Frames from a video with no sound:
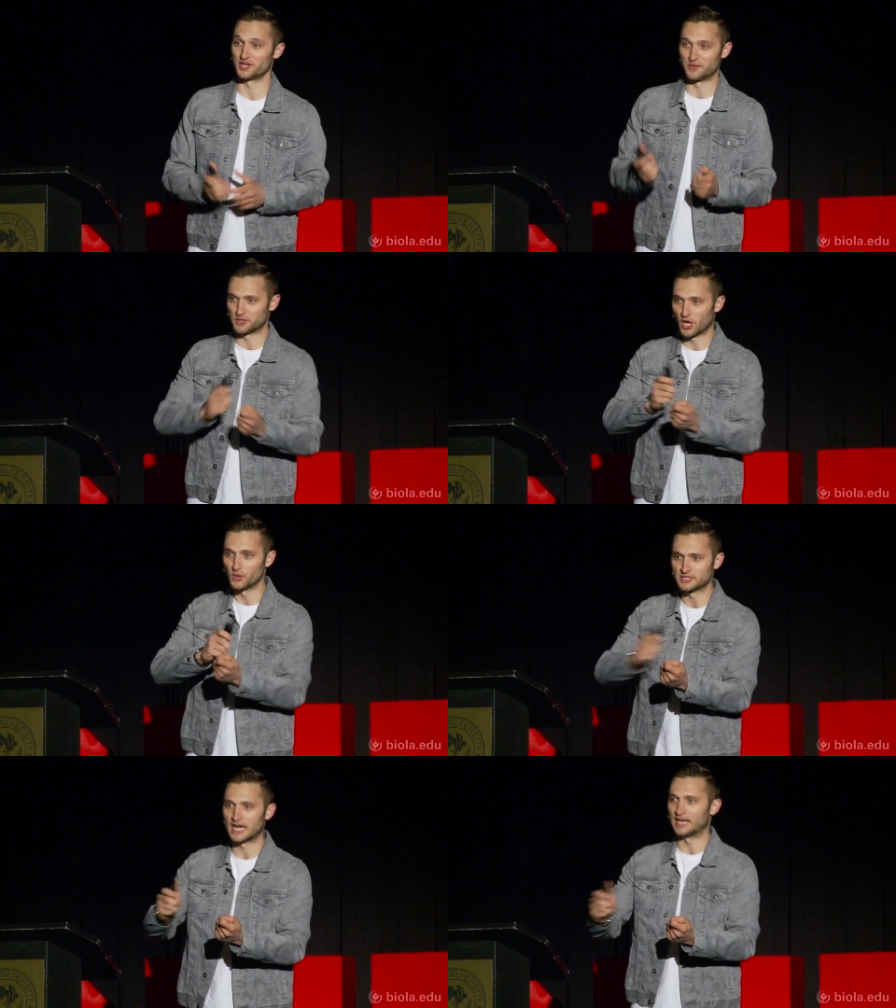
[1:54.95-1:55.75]
They would
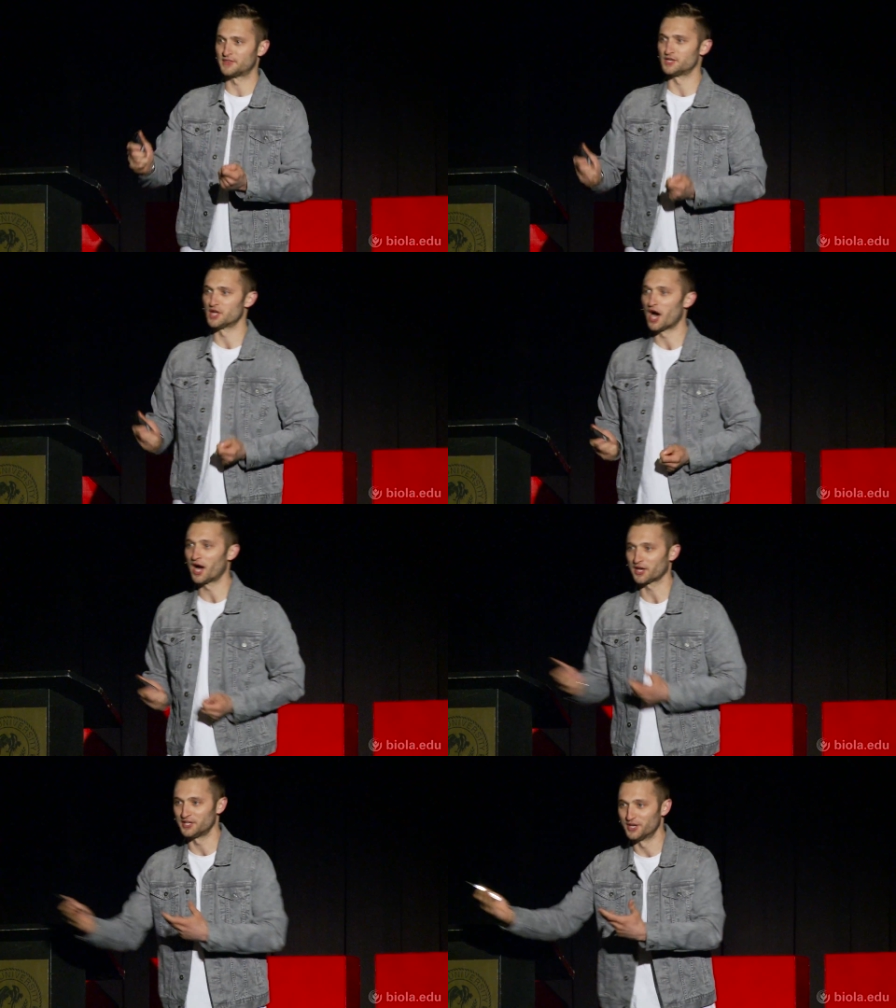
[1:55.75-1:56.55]
co-sign at the
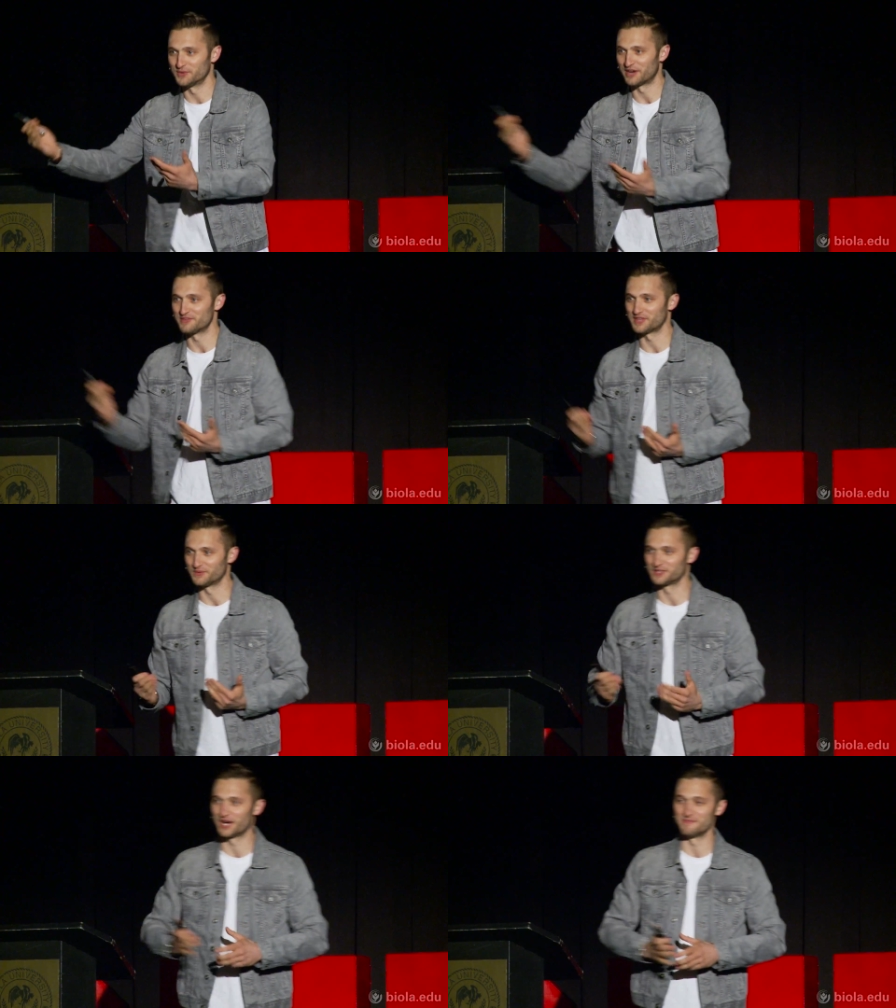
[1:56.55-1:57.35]
dock, you know, when everything
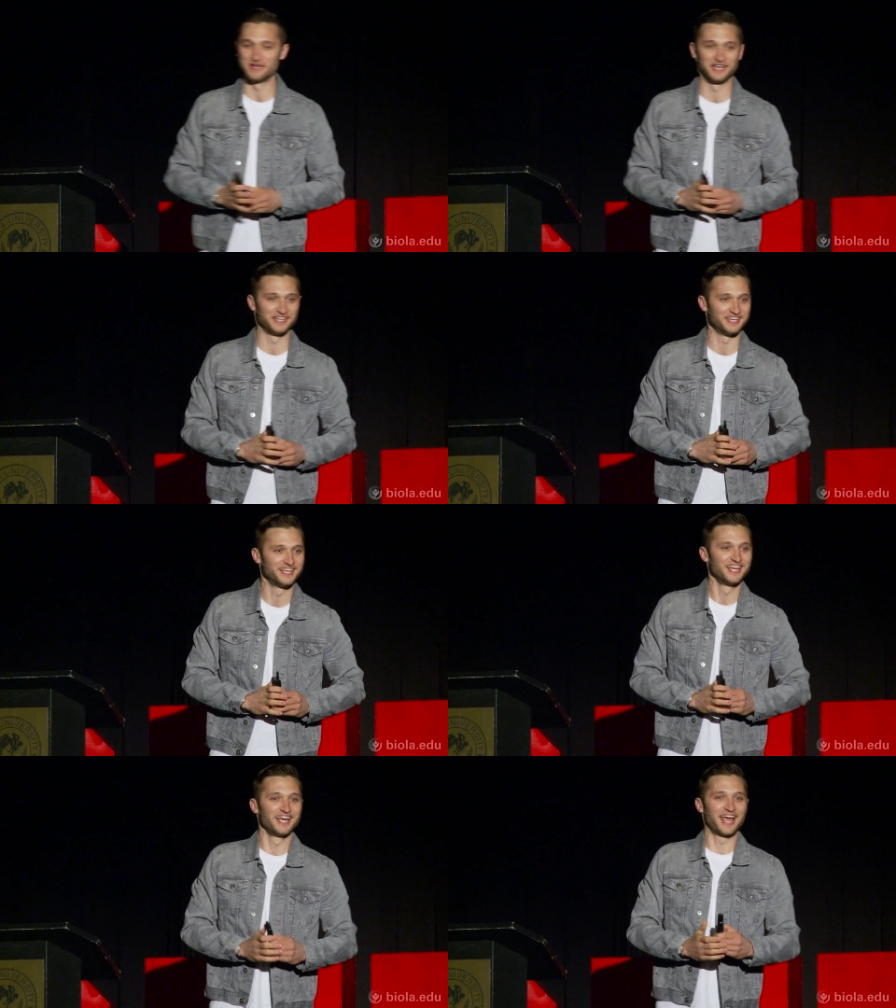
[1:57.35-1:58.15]
would come in, and,
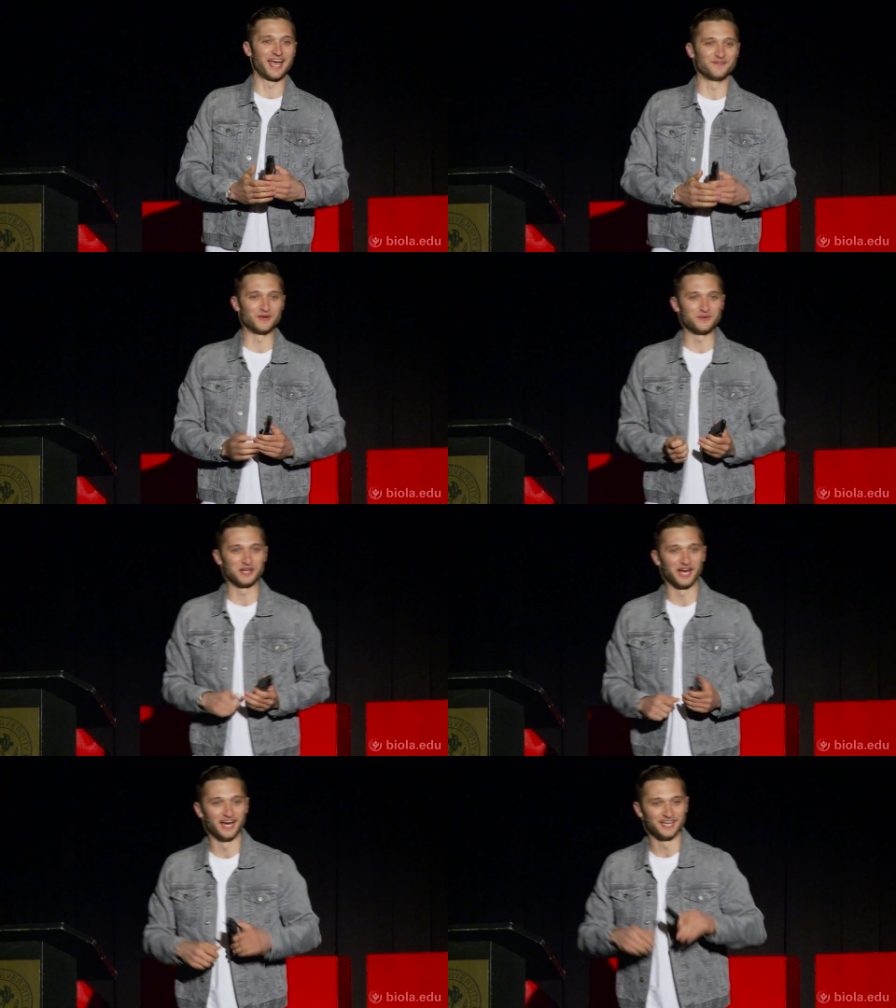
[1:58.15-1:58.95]
and we
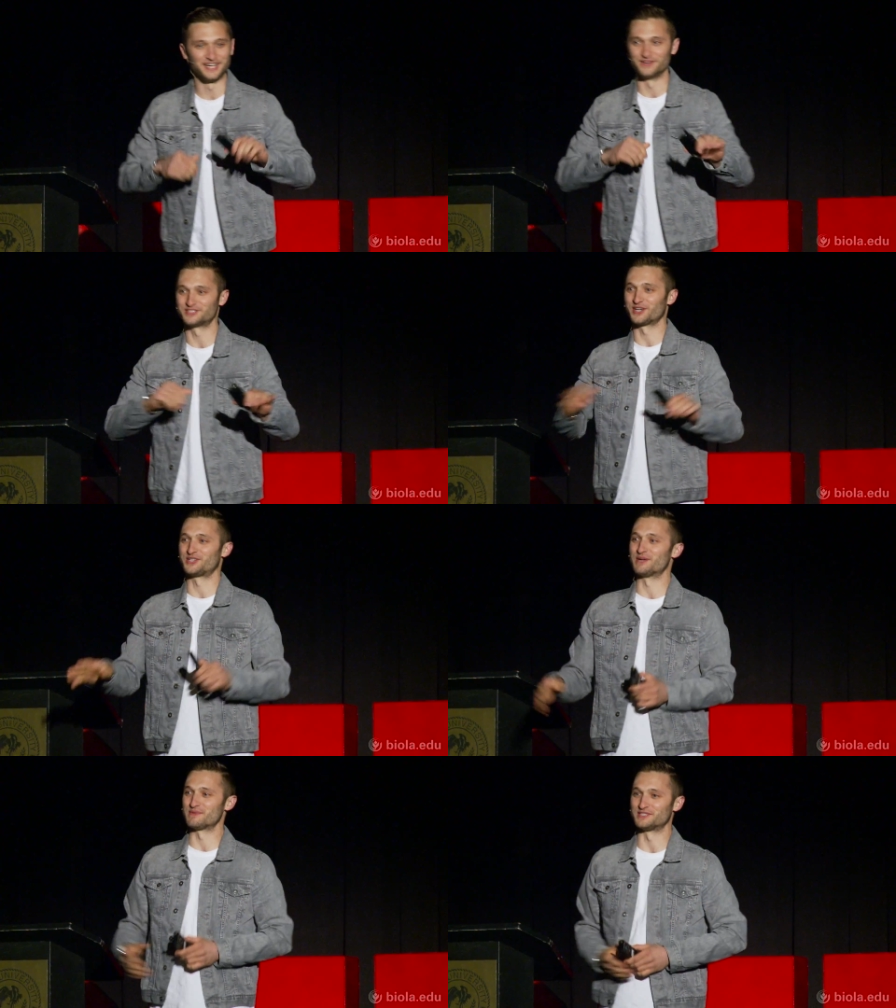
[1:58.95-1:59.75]
would, uh, you know, we start
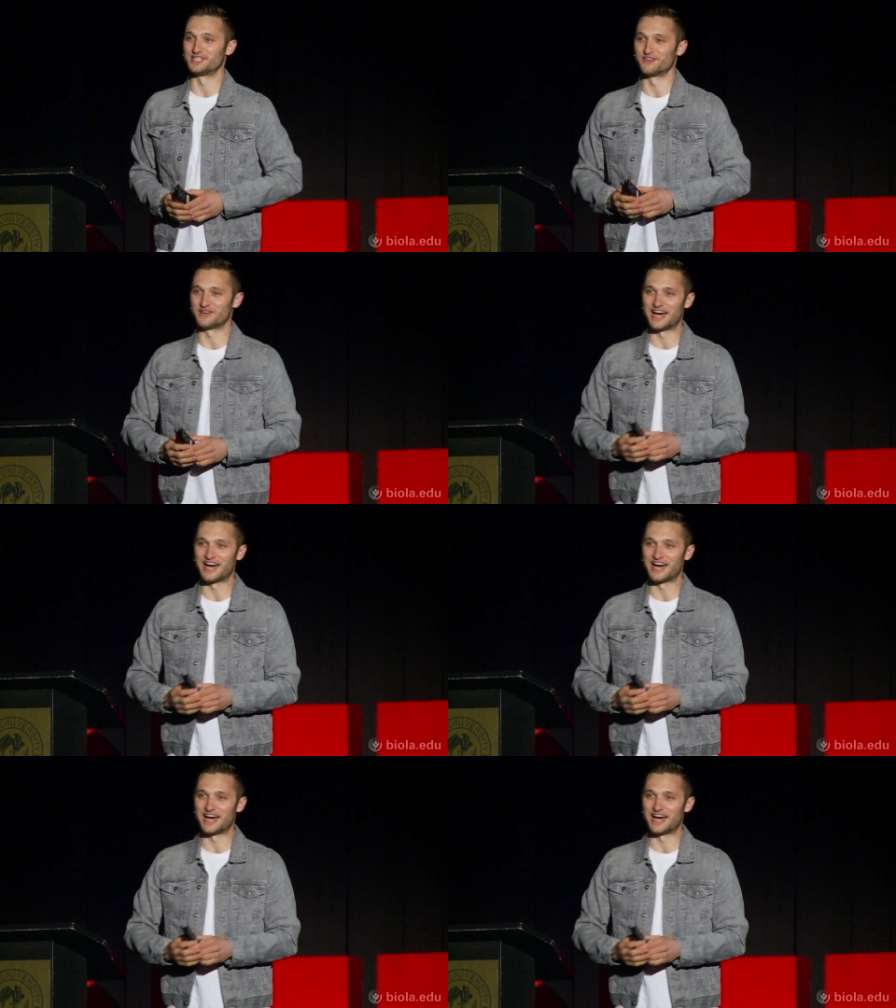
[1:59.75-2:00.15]
shipping stuff